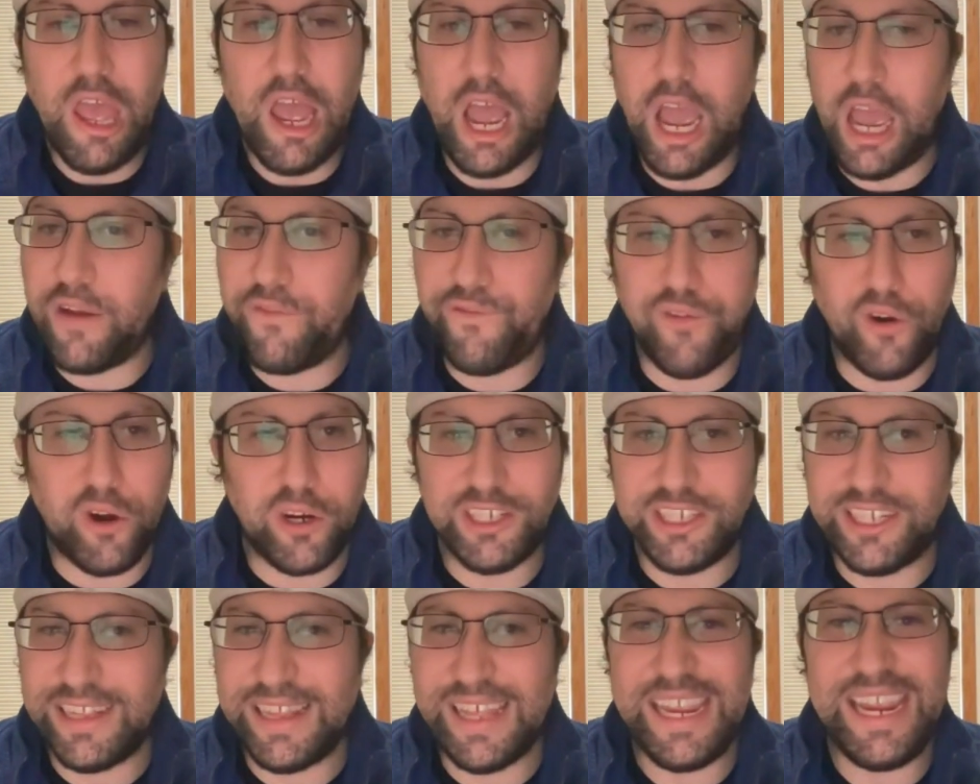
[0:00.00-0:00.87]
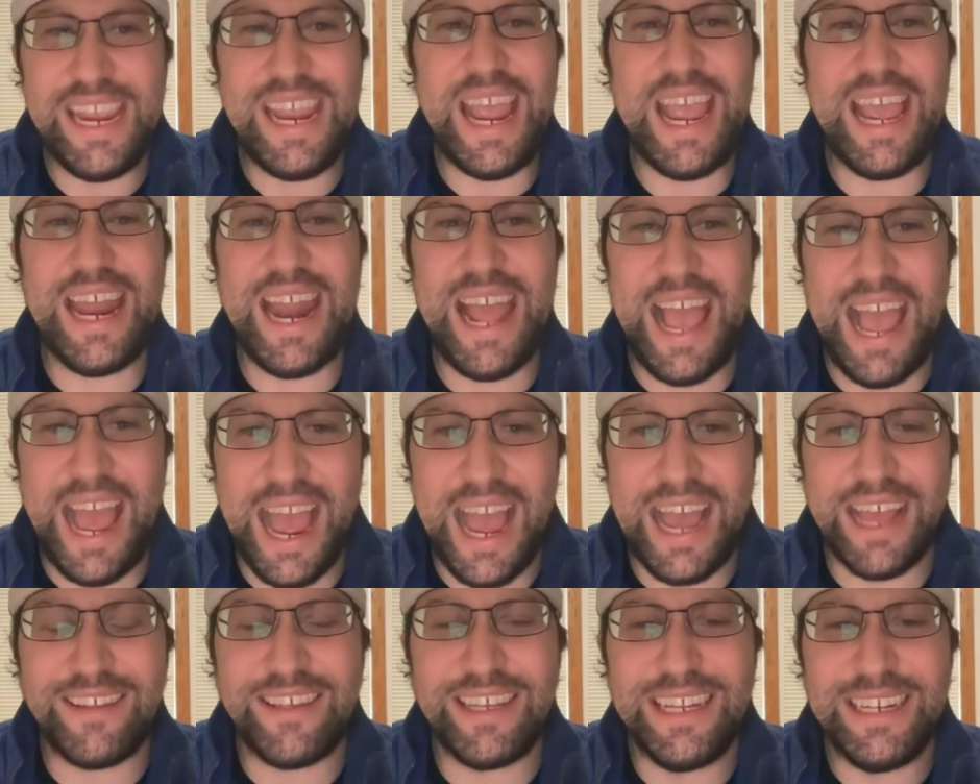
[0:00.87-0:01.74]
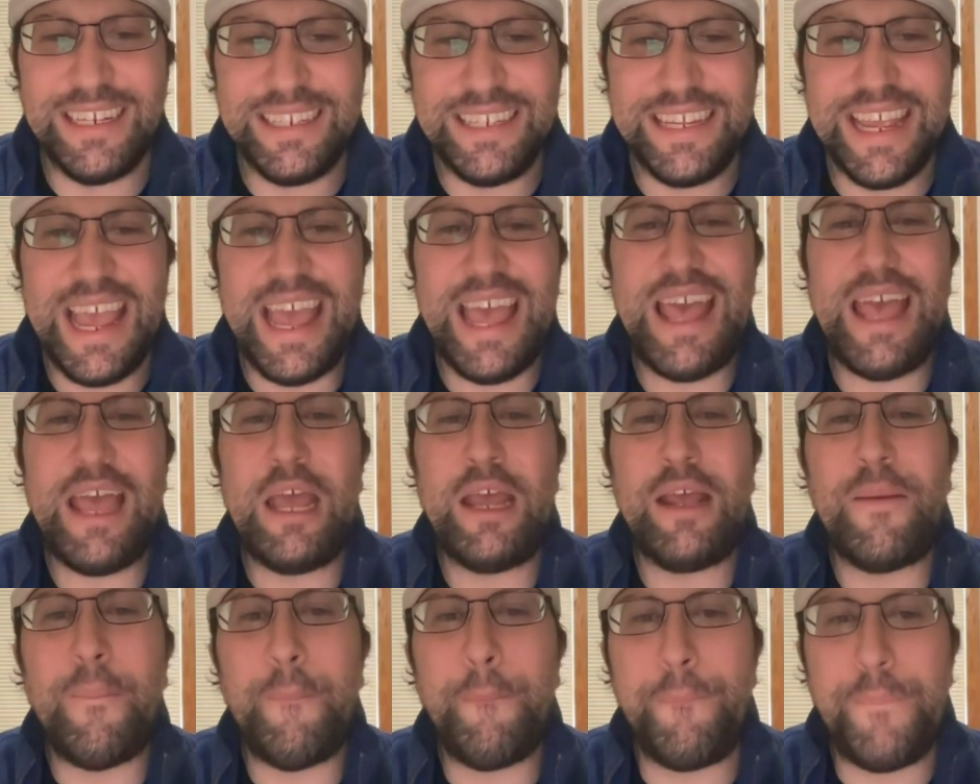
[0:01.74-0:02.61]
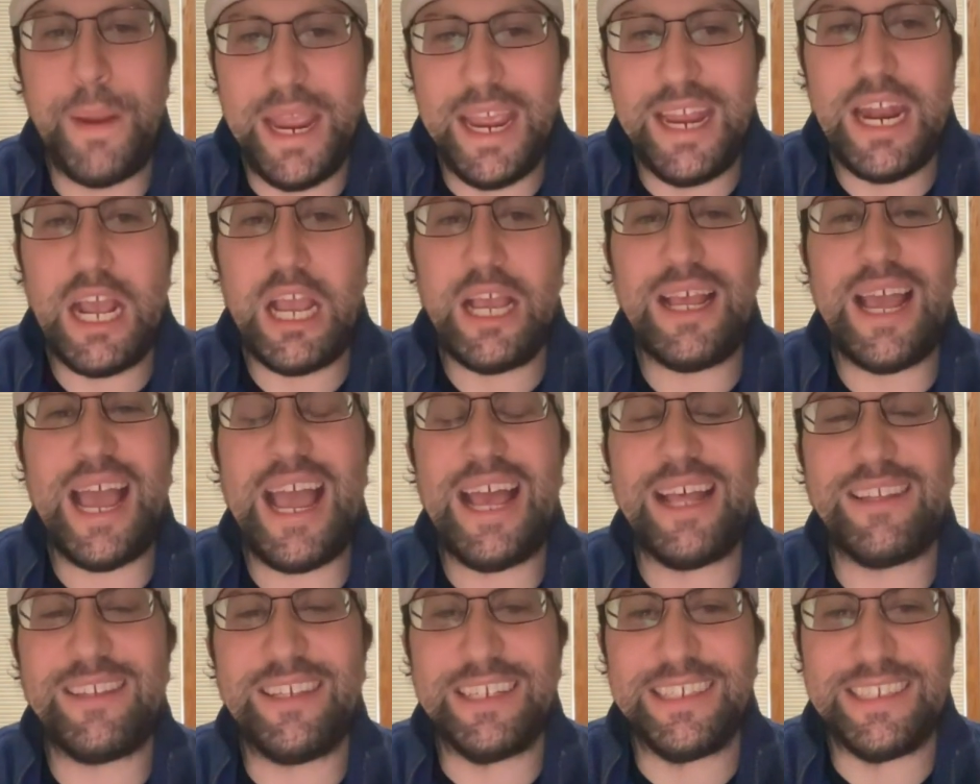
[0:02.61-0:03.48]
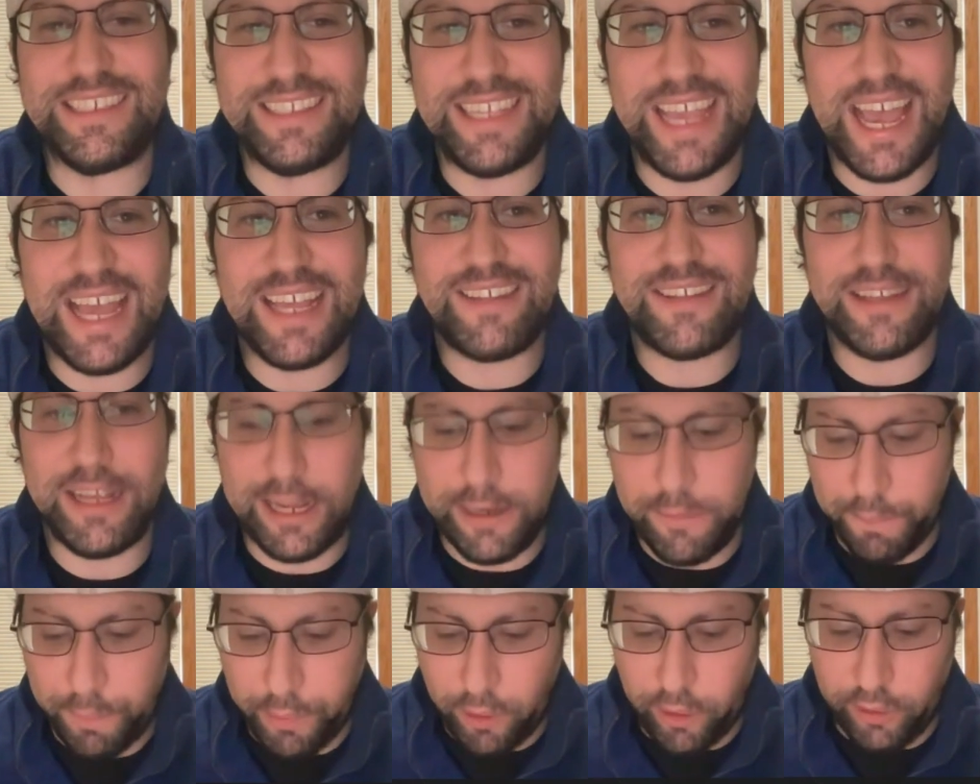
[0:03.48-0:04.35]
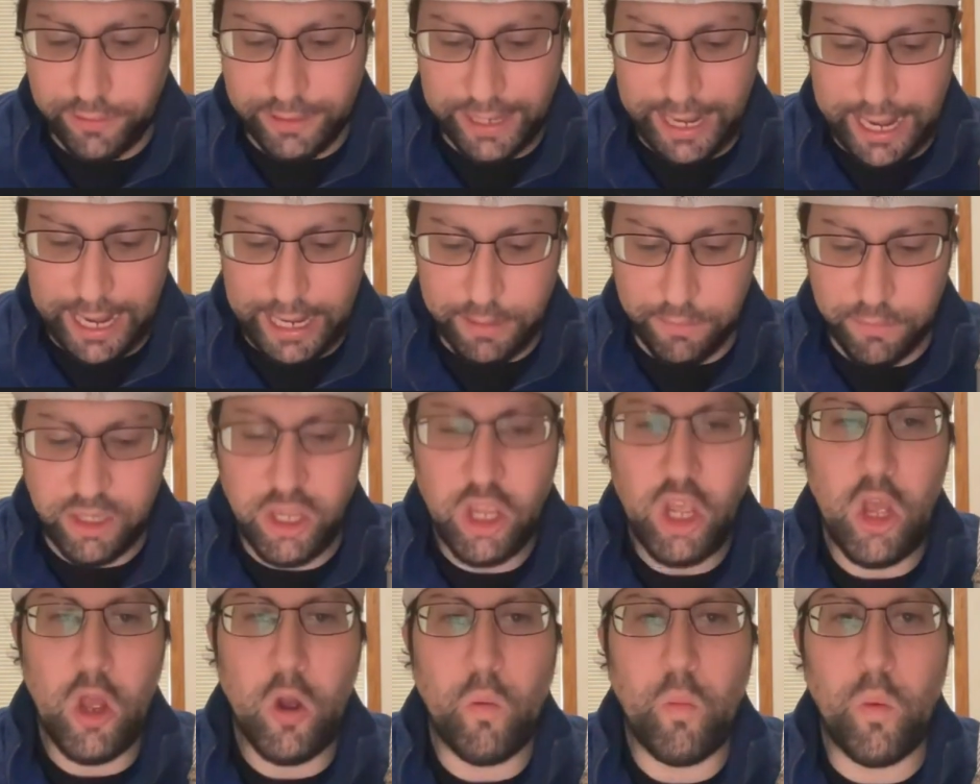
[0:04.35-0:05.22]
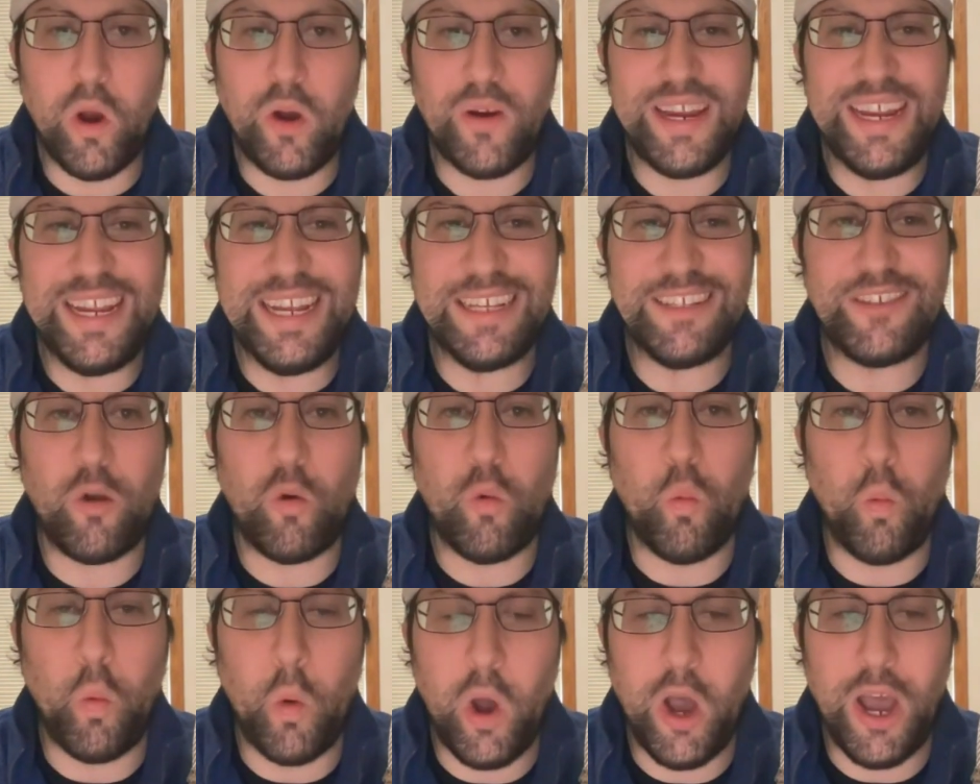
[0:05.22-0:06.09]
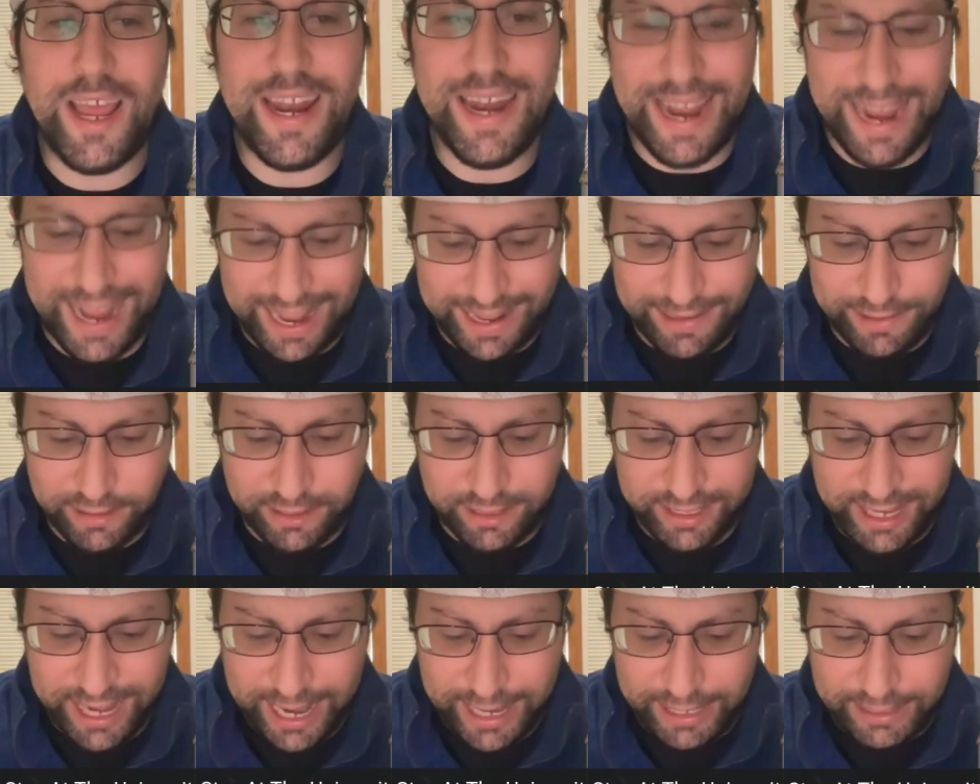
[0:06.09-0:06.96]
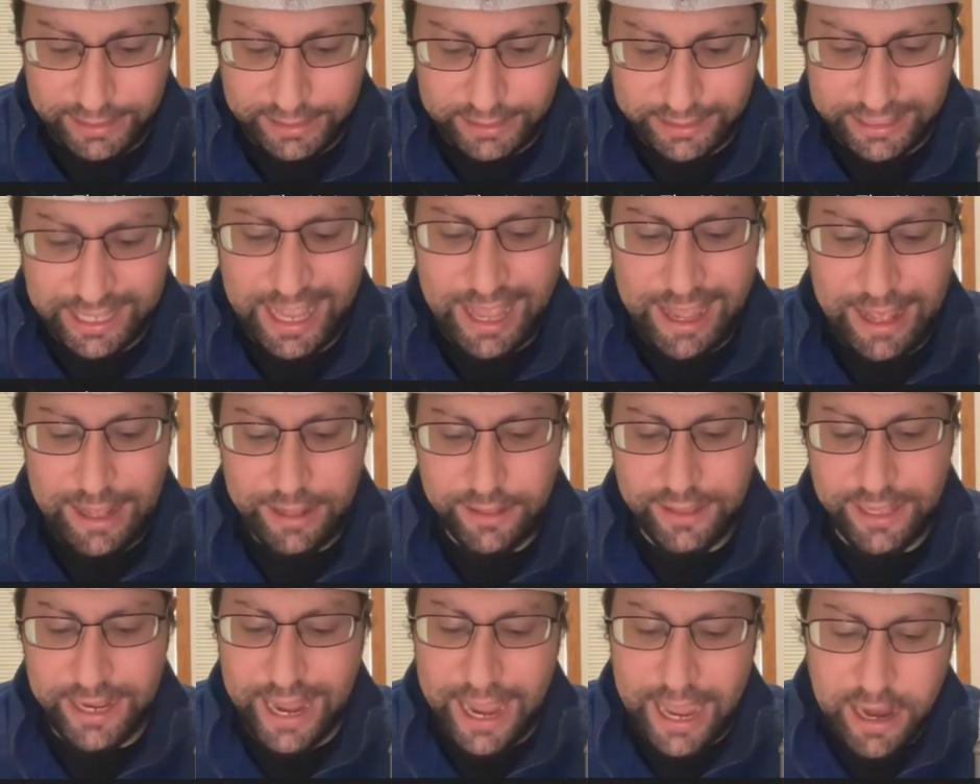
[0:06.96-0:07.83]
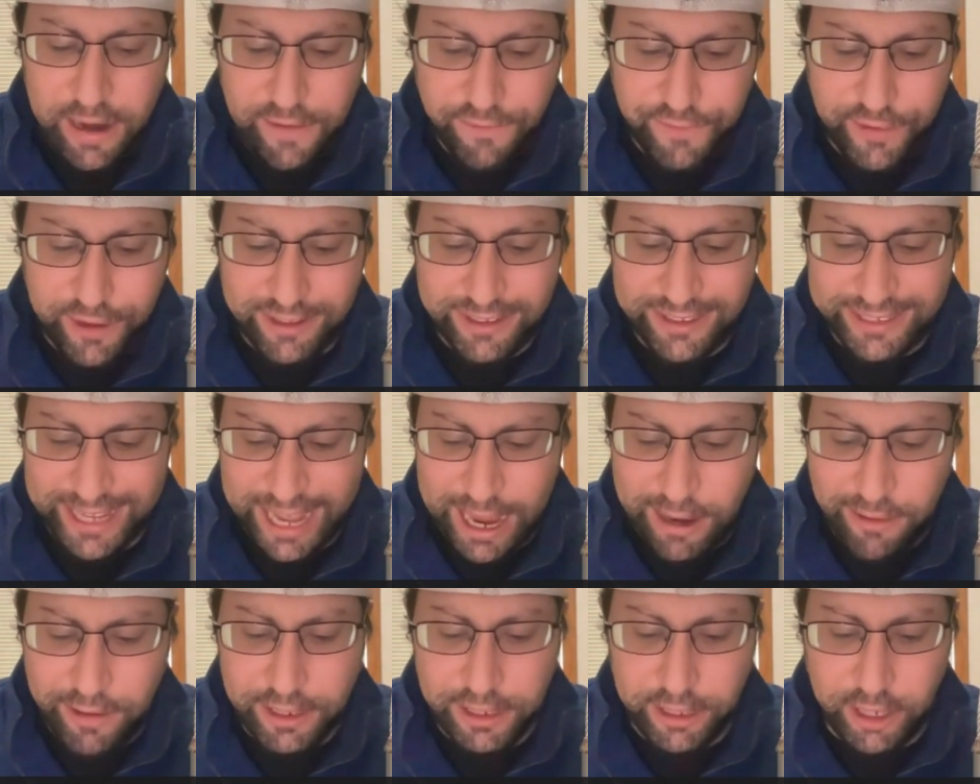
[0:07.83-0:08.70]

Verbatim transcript: Unfortunately, it hasn't been a success in bowl games where he is one and six. The N F L sounded